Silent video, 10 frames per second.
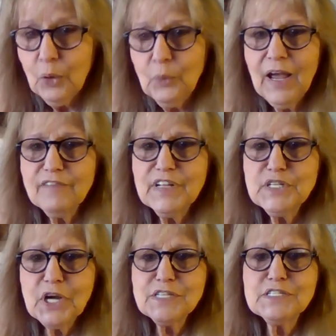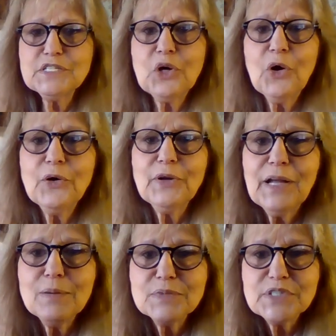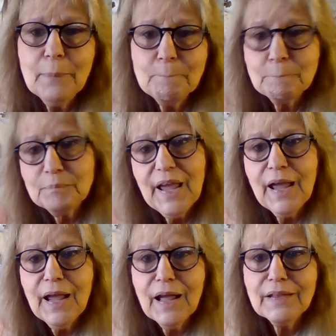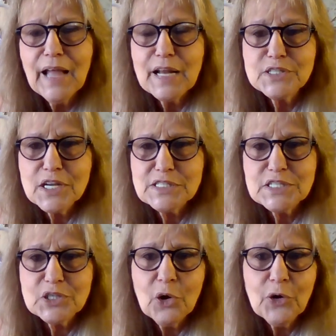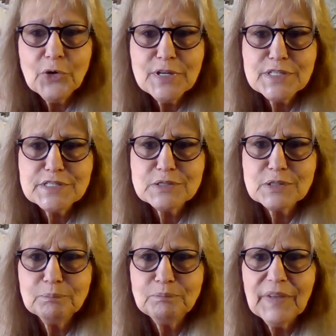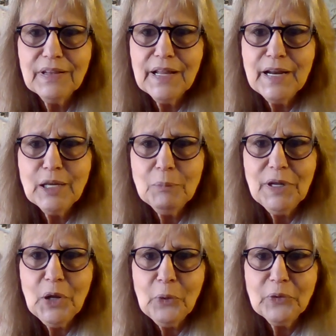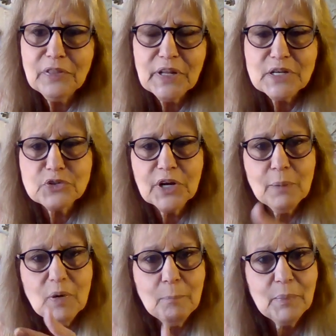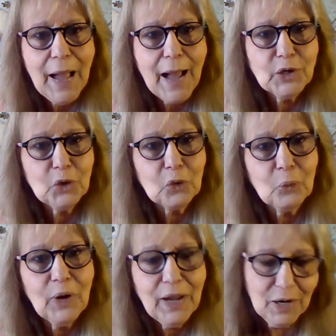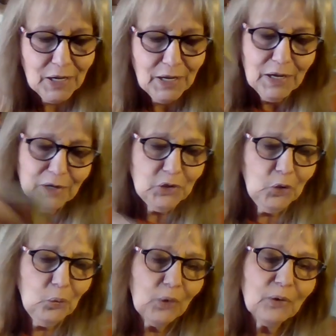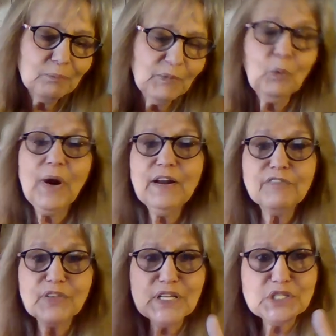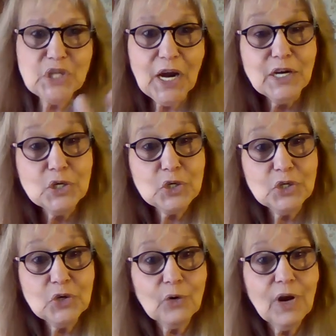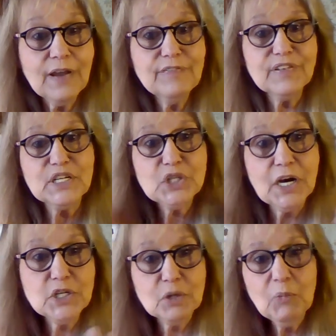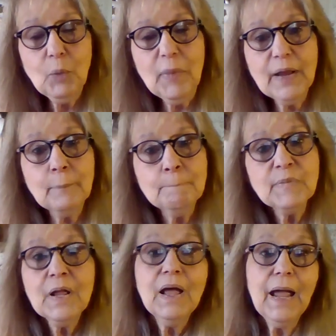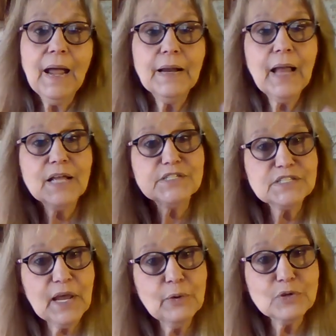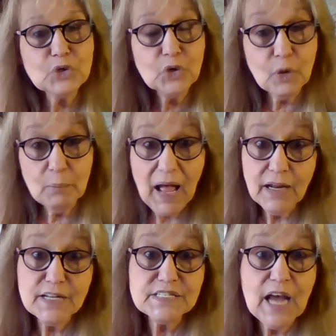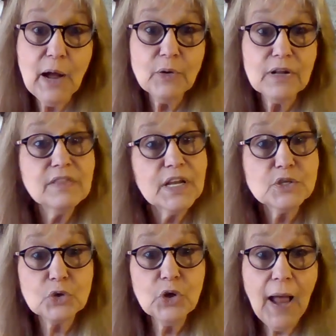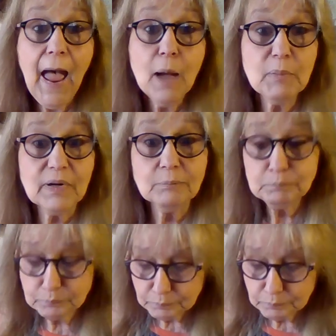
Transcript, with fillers: we have the justice card that comes up, and that justice card is letting me know that things are coming back your way. You were waiting for this change in your life and the change in momentum, and as scales are going to balance out and things are going to happen